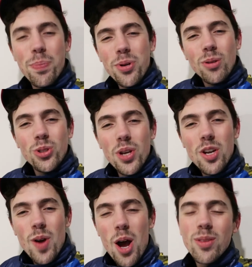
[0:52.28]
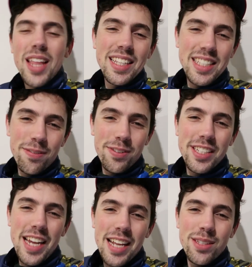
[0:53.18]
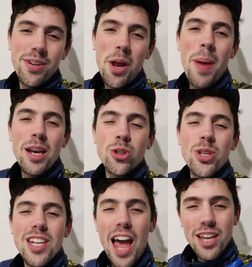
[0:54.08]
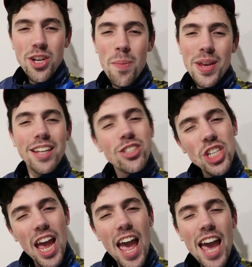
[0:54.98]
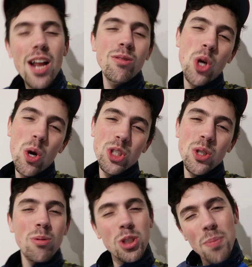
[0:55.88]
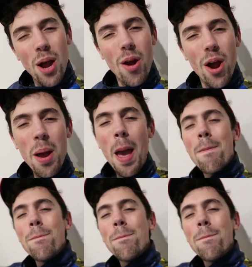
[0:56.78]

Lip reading: Hope you're all doing well. That's it for today's video. Make sure you like, comment and share, and I'll talk to you all tomorrow.